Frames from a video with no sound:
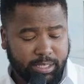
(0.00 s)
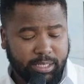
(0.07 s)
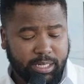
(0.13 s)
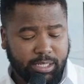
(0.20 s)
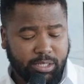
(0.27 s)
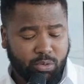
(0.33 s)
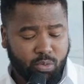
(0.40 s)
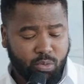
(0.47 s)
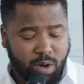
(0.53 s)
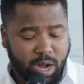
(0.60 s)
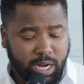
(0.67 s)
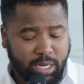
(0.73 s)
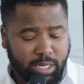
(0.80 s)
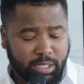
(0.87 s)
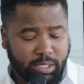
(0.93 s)
us
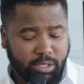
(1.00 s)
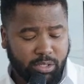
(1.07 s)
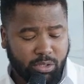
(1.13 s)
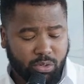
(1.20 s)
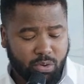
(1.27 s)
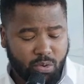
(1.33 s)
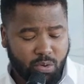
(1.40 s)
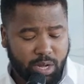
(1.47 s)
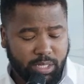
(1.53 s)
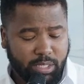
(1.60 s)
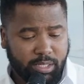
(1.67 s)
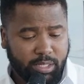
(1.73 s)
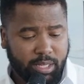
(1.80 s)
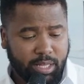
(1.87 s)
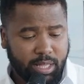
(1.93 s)
work
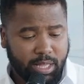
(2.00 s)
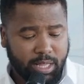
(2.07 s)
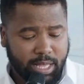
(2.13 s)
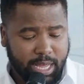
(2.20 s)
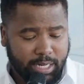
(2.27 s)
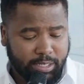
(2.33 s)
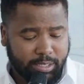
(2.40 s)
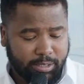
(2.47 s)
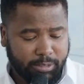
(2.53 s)
towards that.